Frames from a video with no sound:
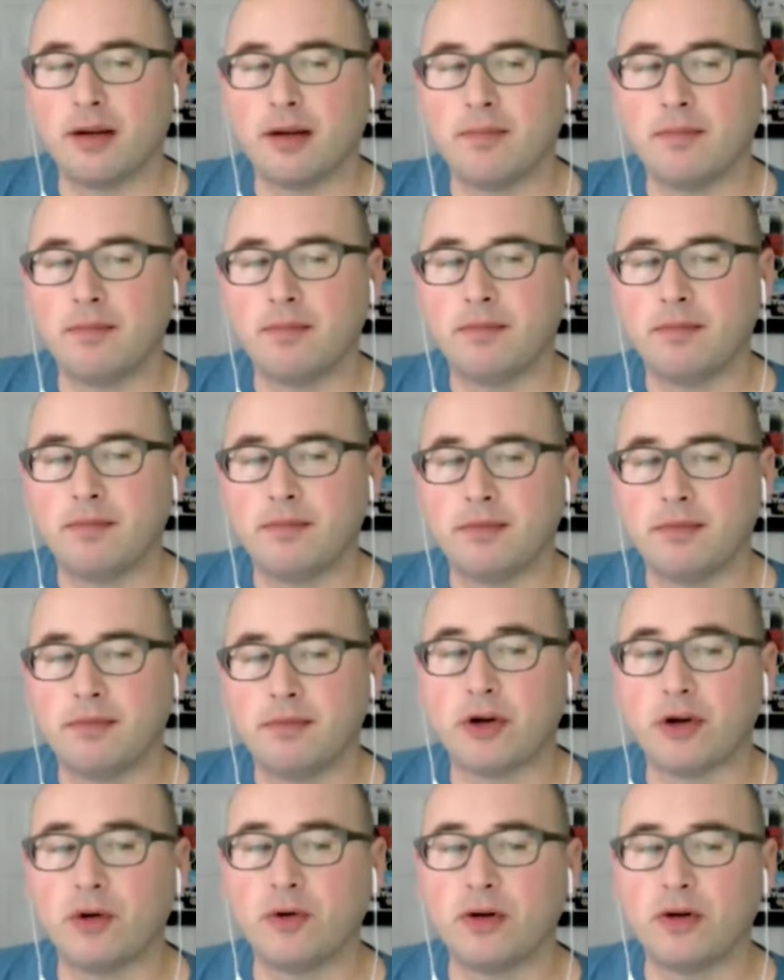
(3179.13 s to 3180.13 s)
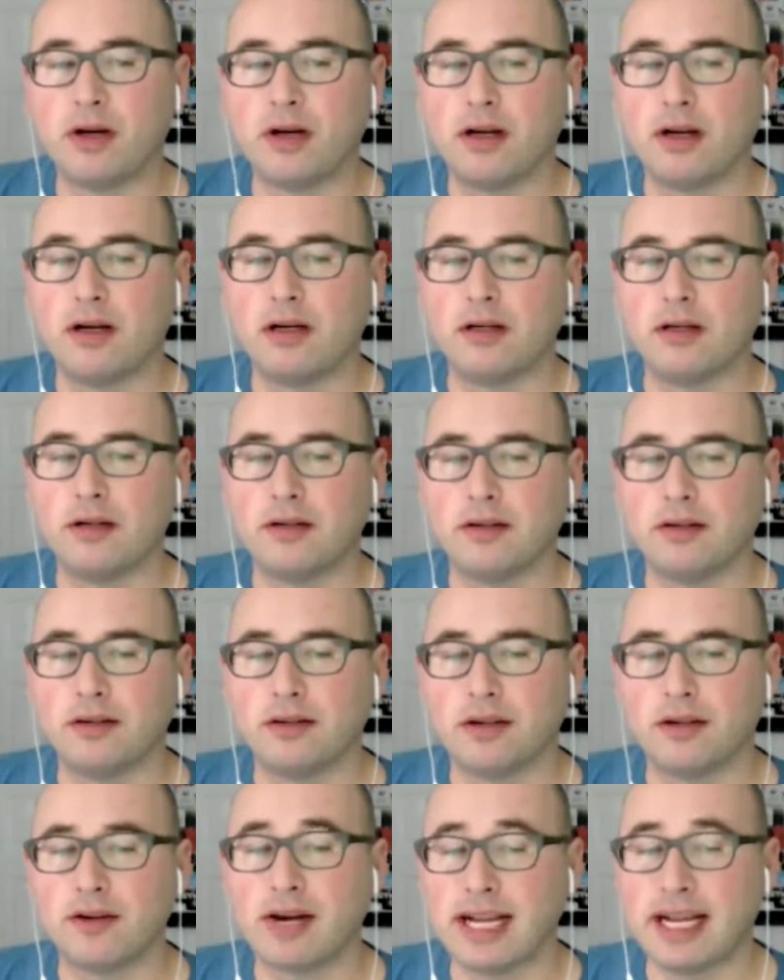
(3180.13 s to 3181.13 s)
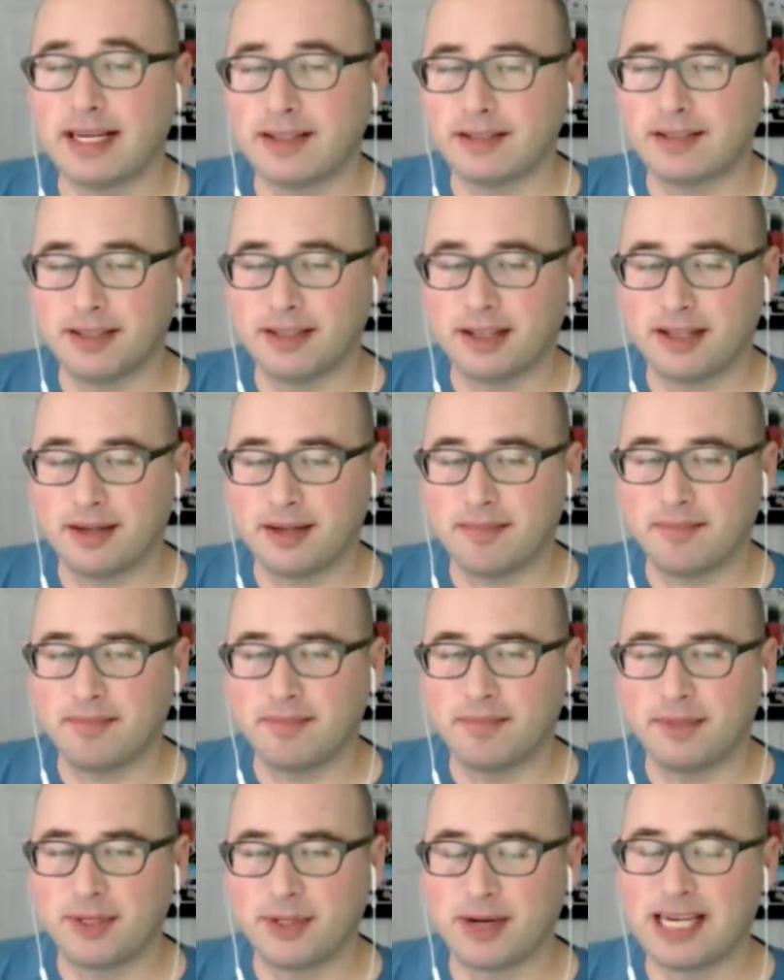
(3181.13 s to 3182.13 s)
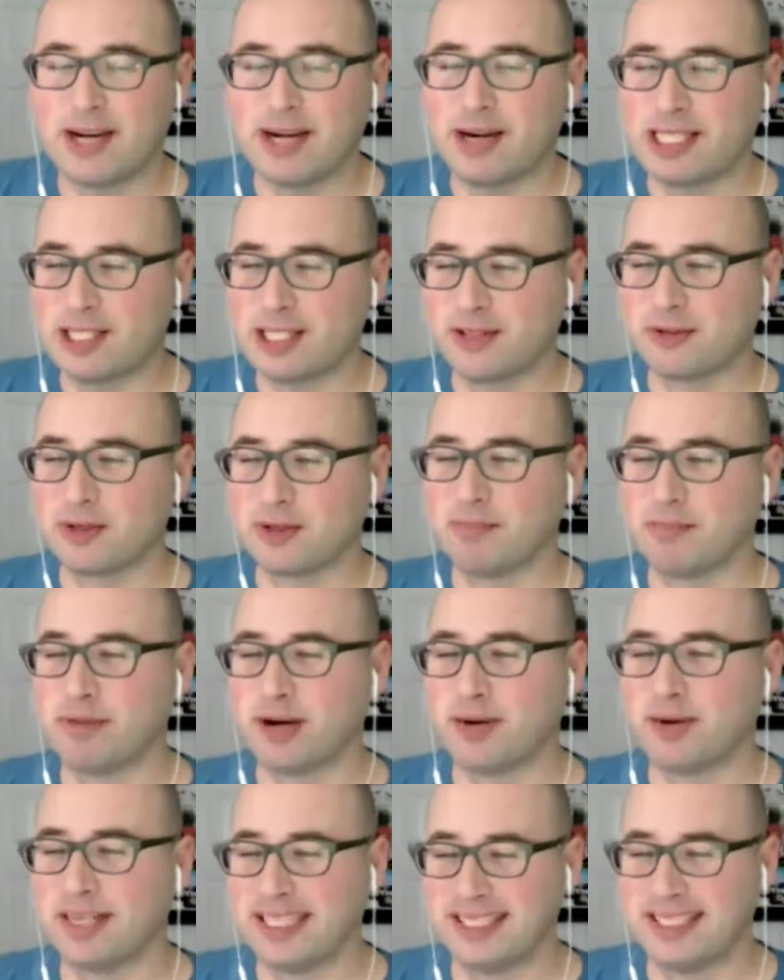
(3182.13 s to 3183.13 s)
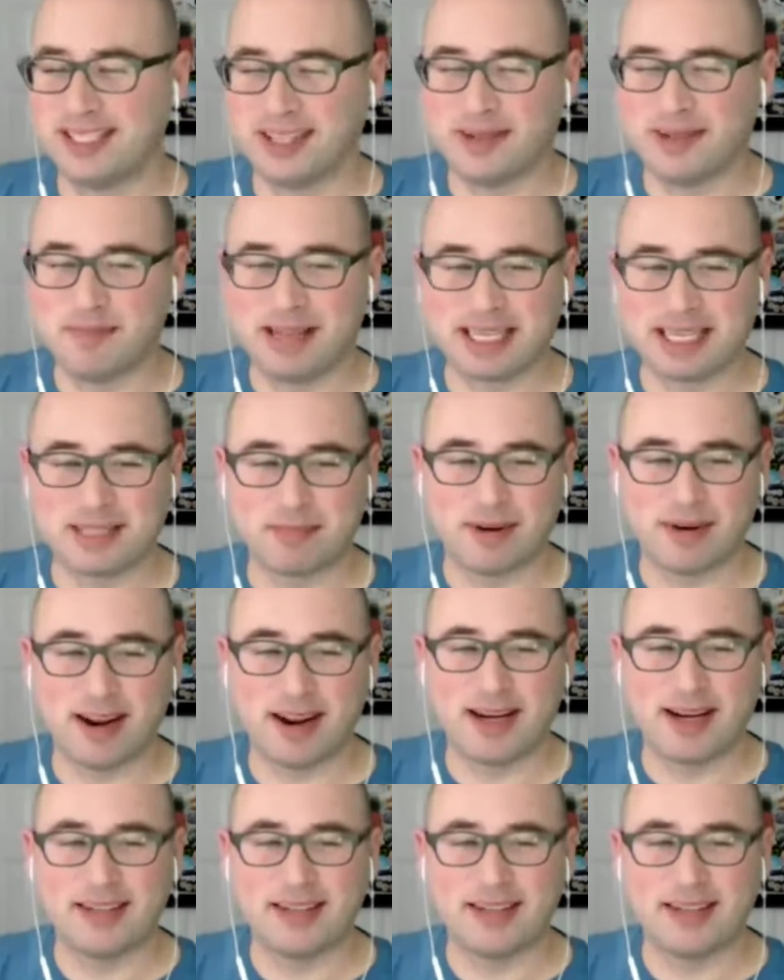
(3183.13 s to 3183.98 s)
Um, so, uh, all right. Um, so I know I just threw a bone into the mix,